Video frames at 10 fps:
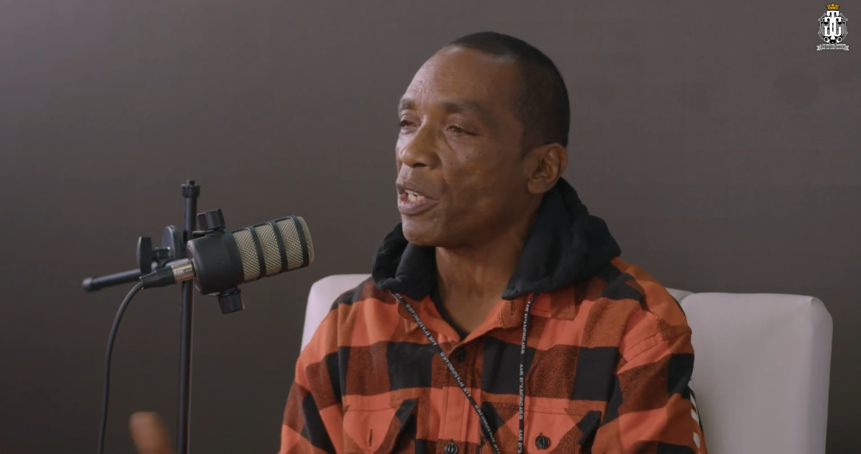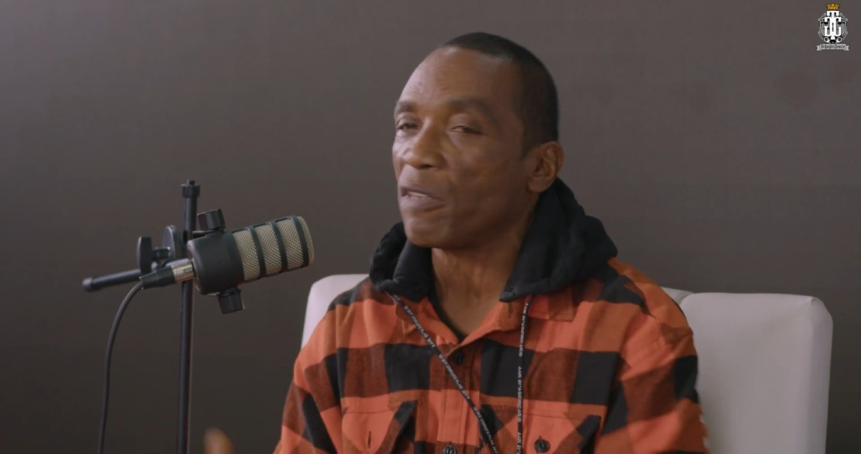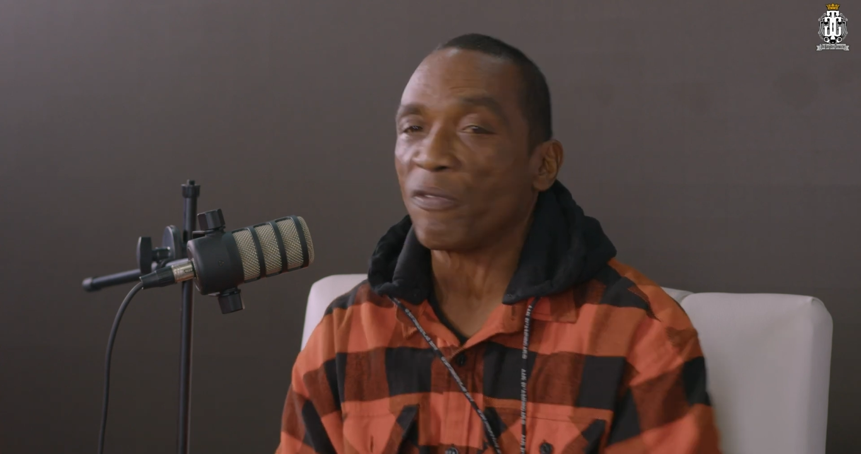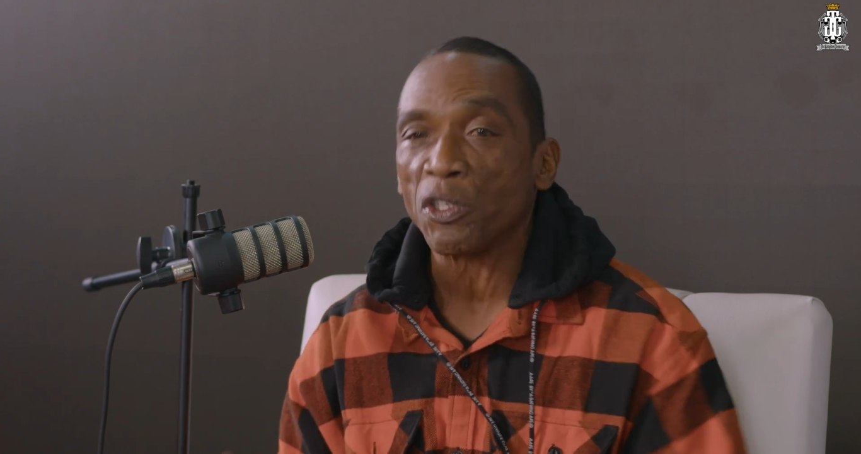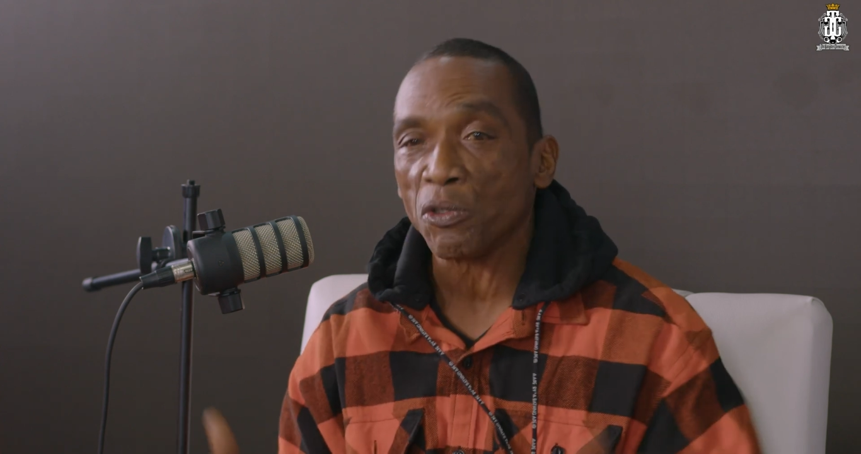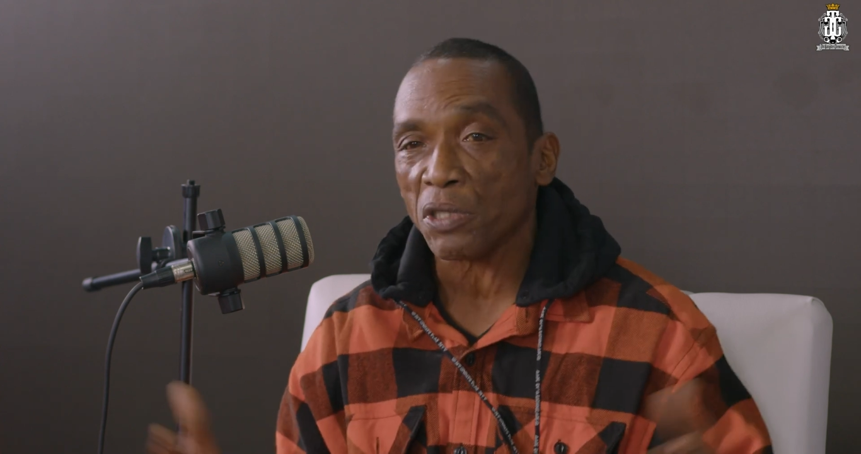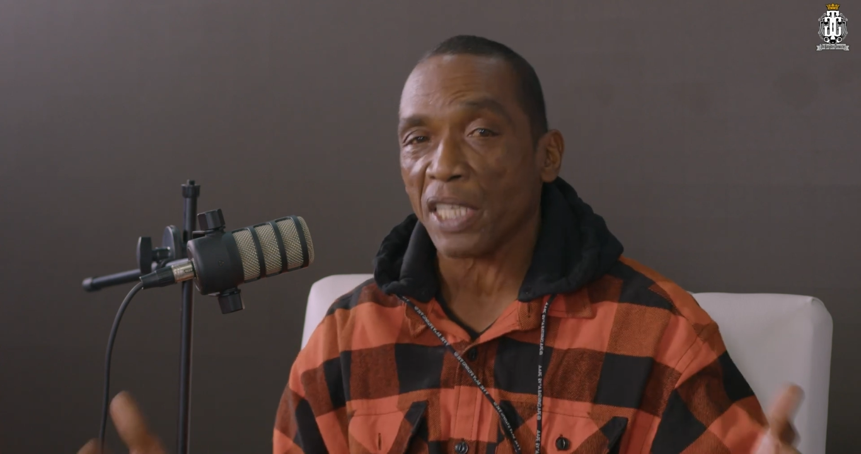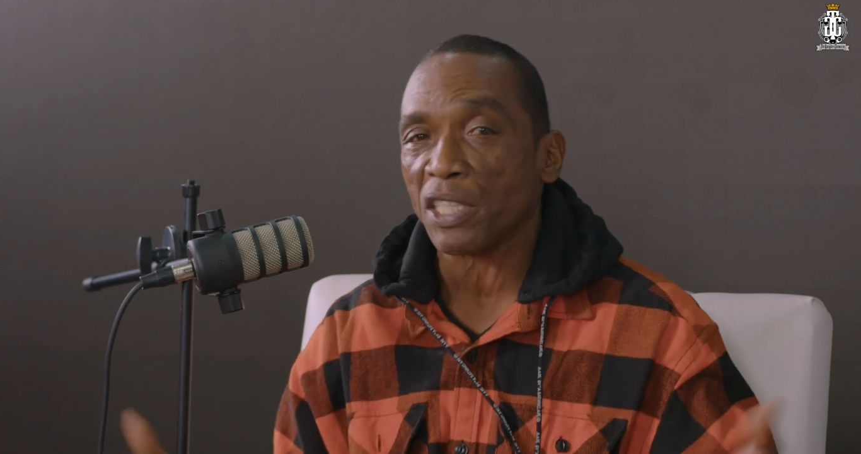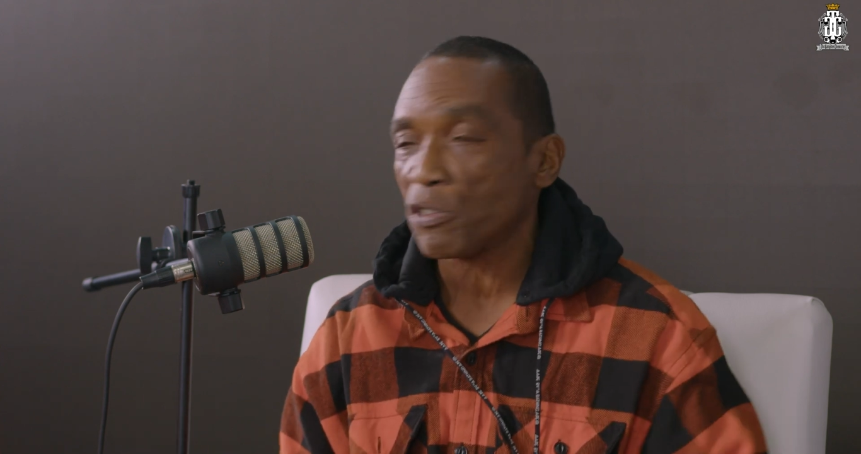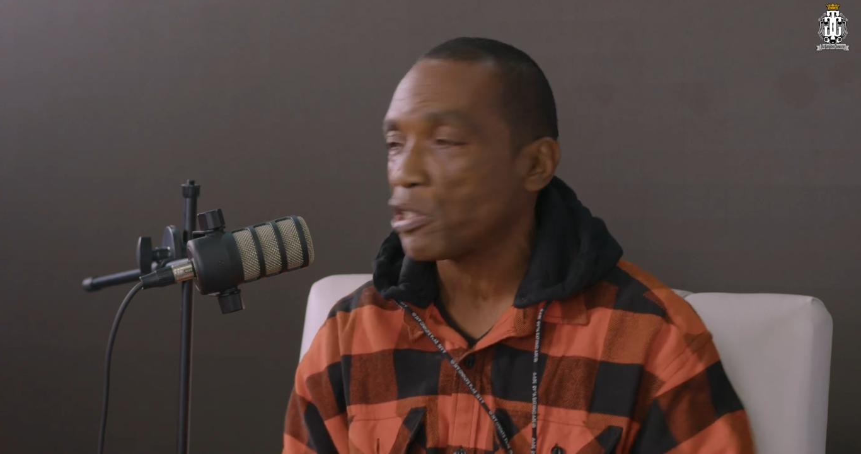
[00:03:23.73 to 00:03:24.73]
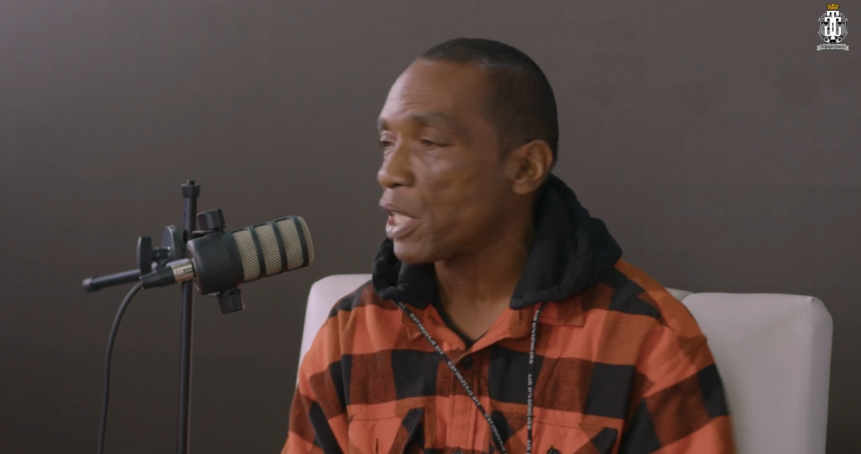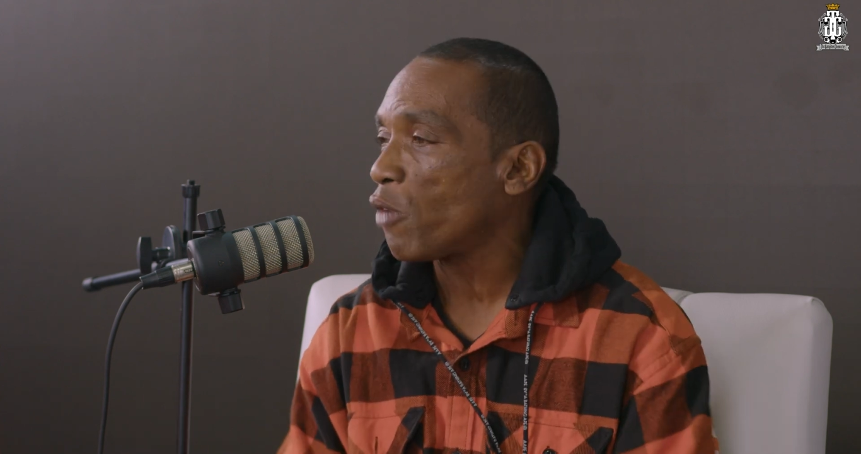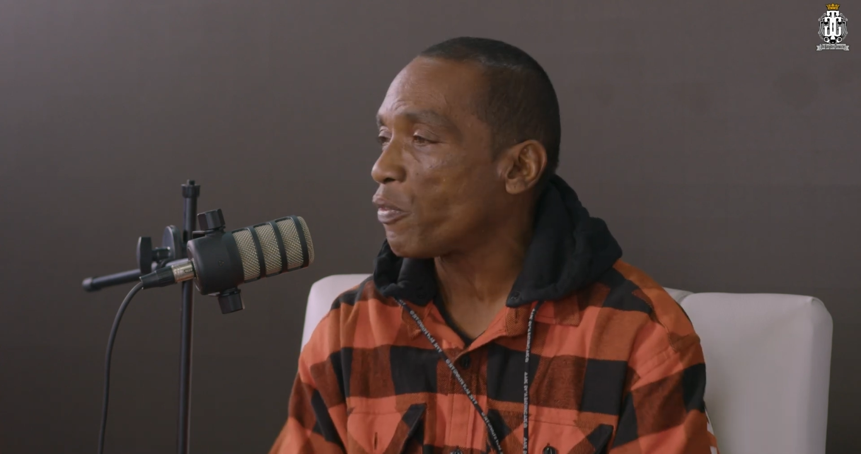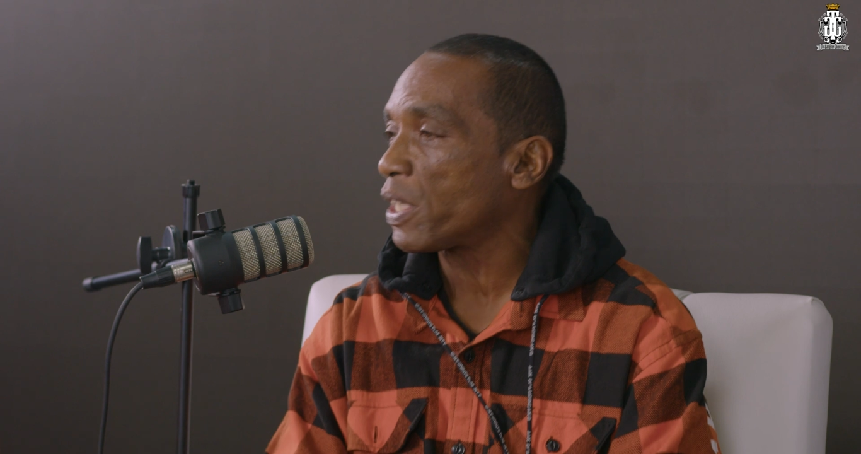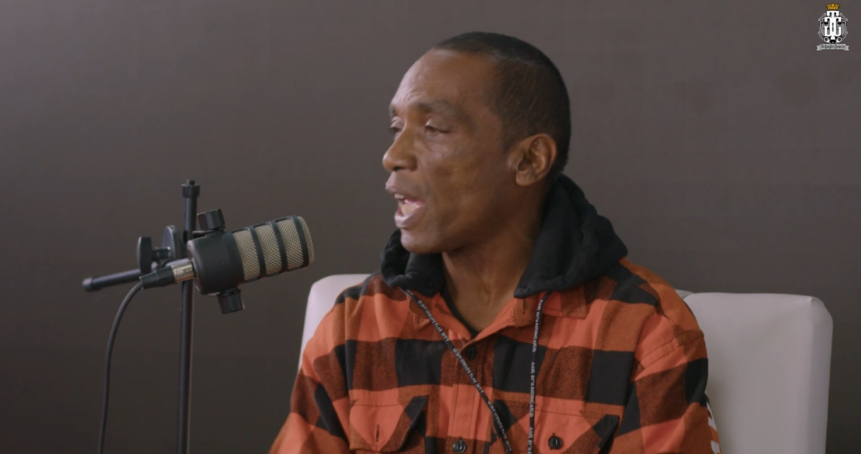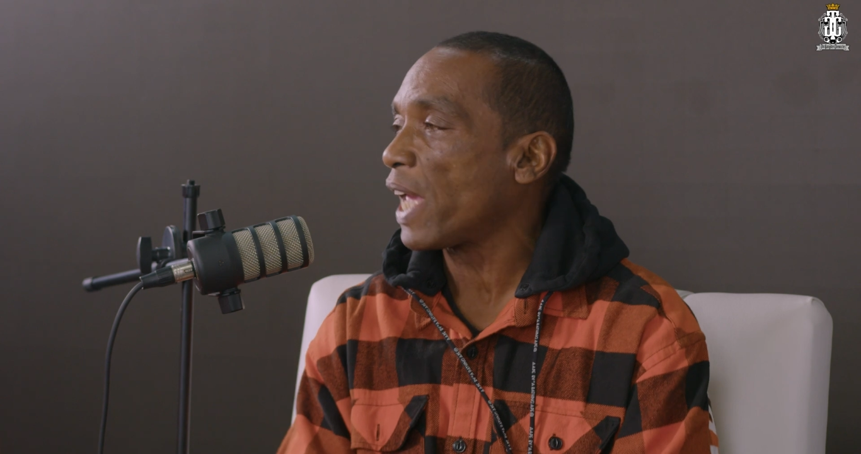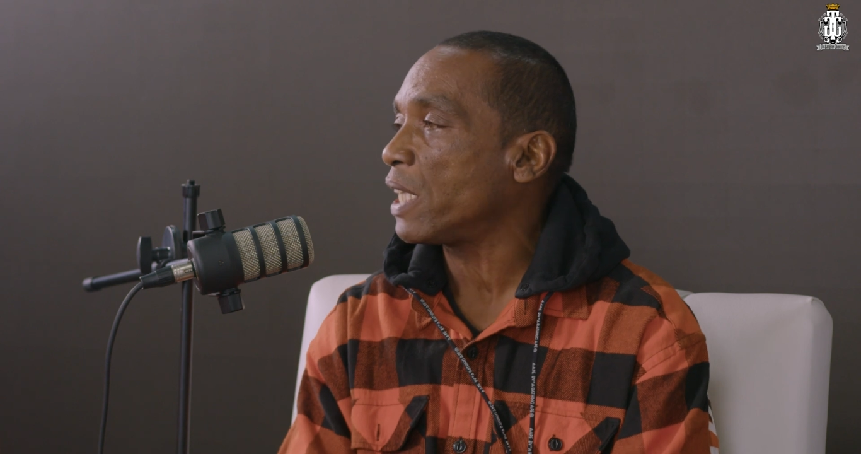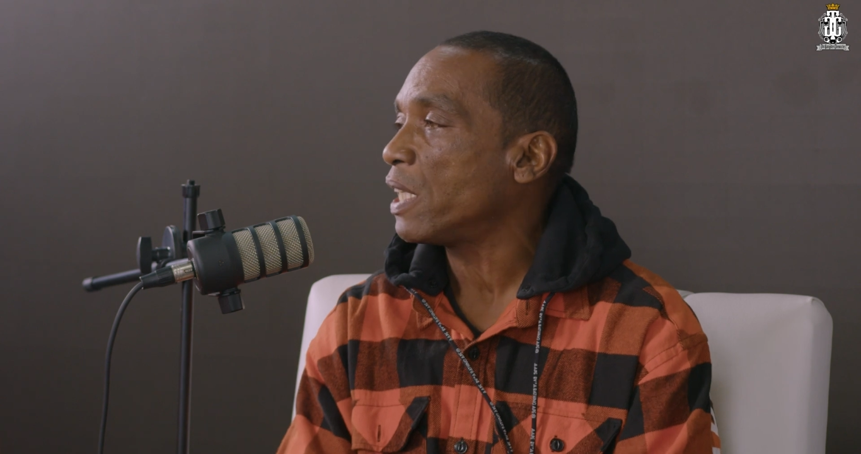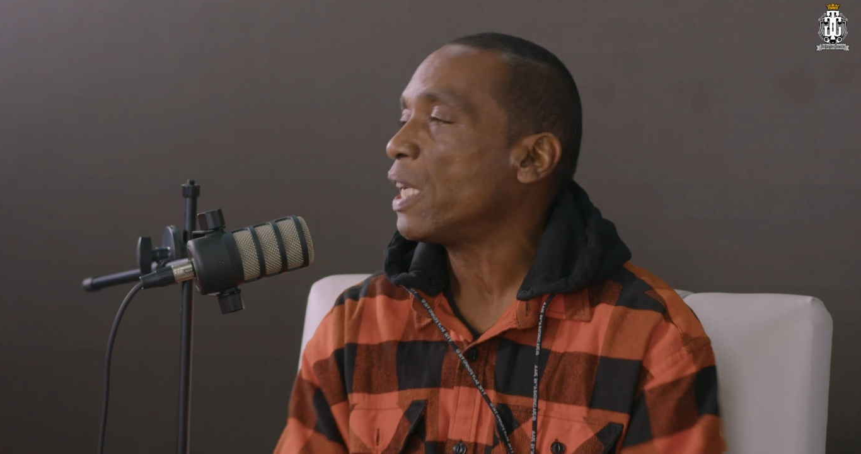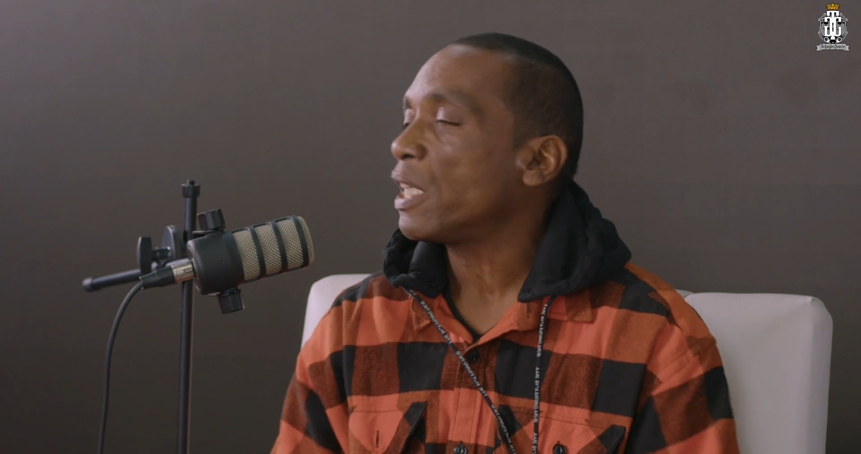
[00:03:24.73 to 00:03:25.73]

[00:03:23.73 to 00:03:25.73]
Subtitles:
individuals like yourself and Eiht